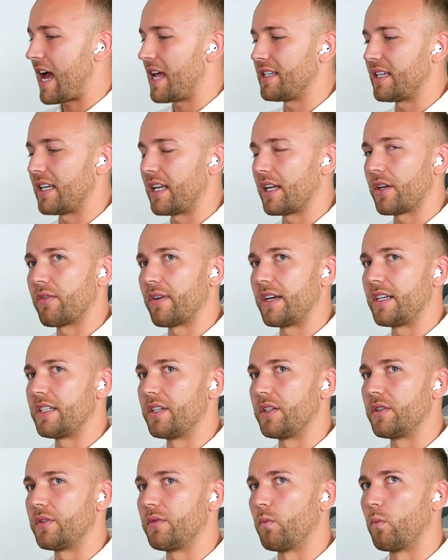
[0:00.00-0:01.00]
ads that it
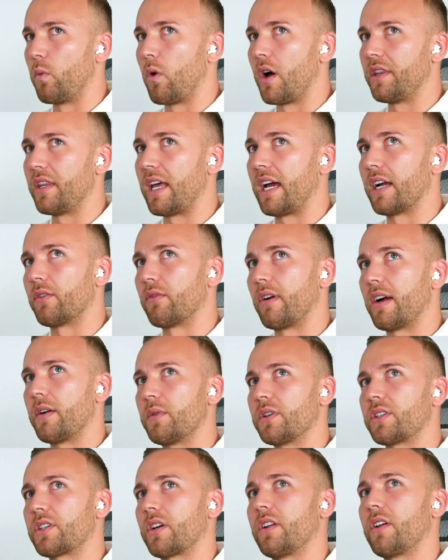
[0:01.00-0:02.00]
created weren't that
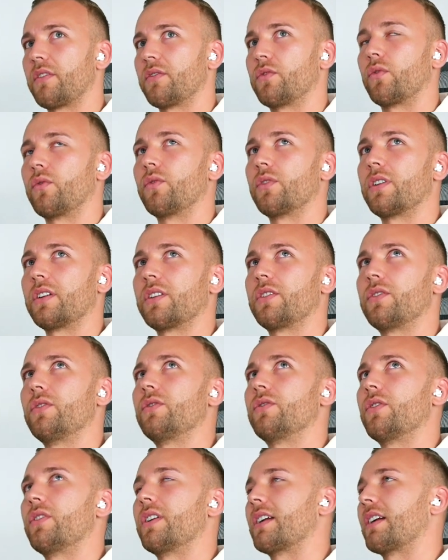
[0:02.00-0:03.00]
great, which kind of drew
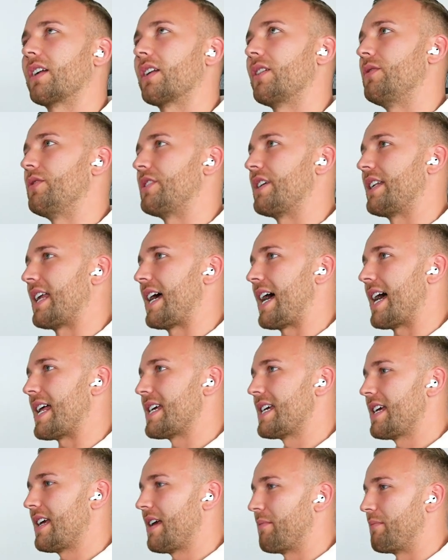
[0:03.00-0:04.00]
the conclusion
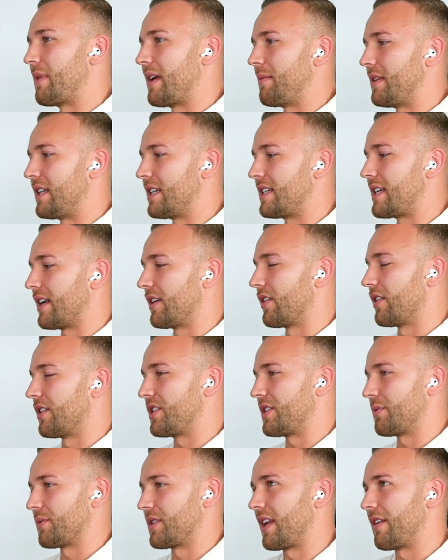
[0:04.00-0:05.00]
that maybe the
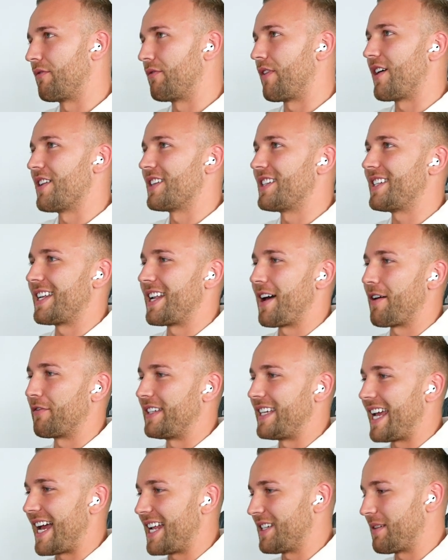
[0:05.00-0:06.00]
technology wasn't advanced
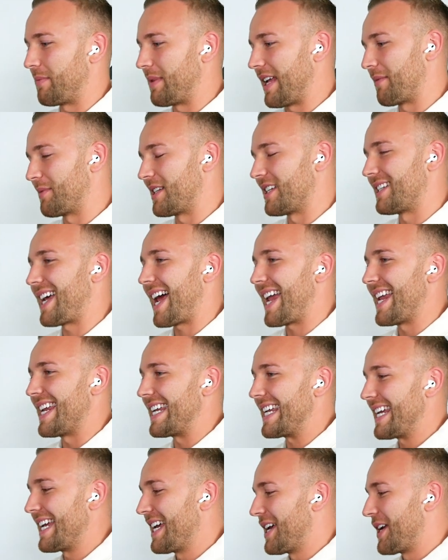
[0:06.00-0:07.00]
enough yet to be able to
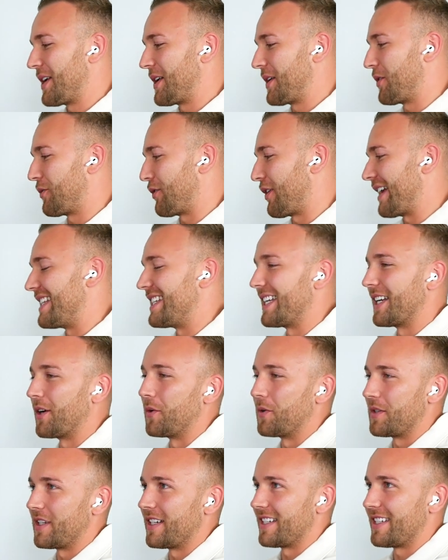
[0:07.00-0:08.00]
take creating
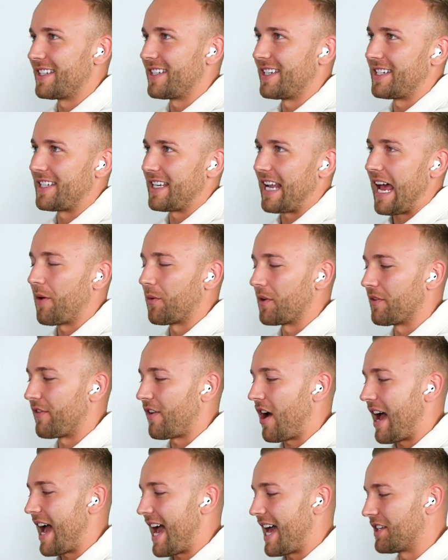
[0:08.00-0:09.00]
audiences out of
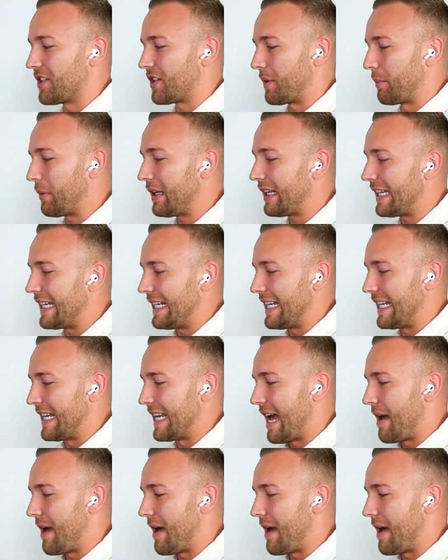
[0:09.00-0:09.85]
our hands completely